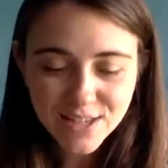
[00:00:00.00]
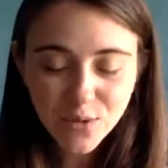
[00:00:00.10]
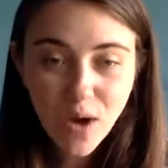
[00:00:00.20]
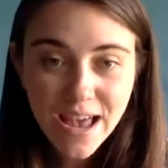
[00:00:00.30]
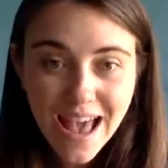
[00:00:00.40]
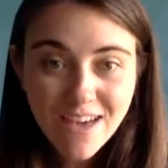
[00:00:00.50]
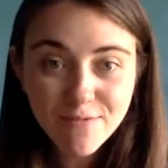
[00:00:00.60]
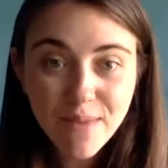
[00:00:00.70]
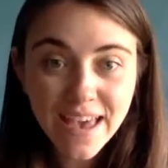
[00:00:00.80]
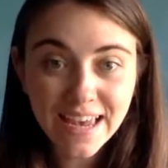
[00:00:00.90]
So I have
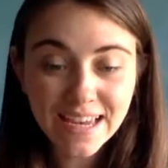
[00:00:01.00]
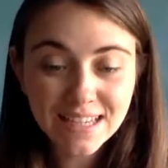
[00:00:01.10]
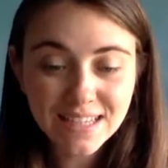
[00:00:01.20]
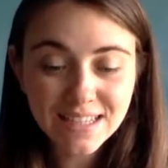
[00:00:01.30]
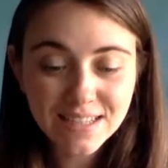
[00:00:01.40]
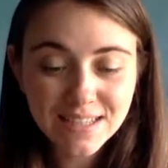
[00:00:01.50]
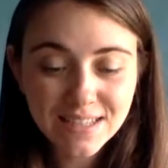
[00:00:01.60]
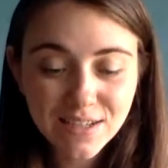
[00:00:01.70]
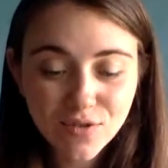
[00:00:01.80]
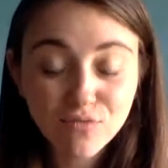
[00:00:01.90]
made
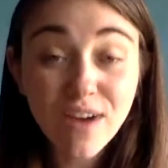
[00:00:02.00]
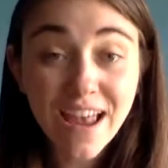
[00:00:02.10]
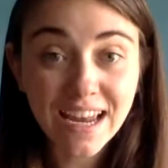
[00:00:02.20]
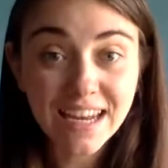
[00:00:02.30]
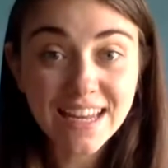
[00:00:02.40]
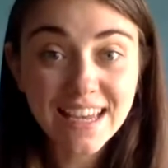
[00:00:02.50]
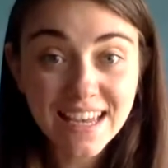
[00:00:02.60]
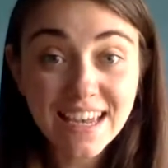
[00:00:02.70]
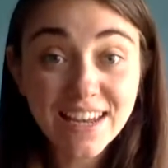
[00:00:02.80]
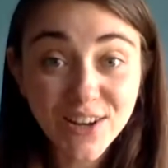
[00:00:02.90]
rain
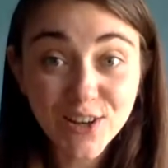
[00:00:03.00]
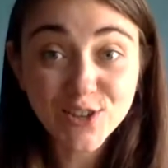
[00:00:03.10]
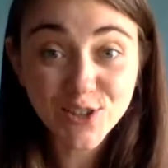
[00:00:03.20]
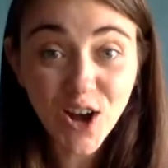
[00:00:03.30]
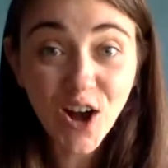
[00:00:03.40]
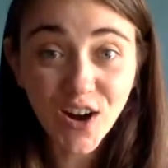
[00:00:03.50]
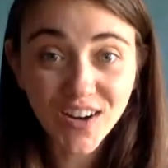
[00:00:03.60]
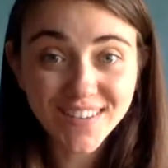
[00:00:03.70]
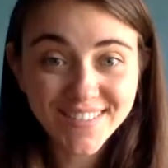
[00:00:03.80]
in a jar.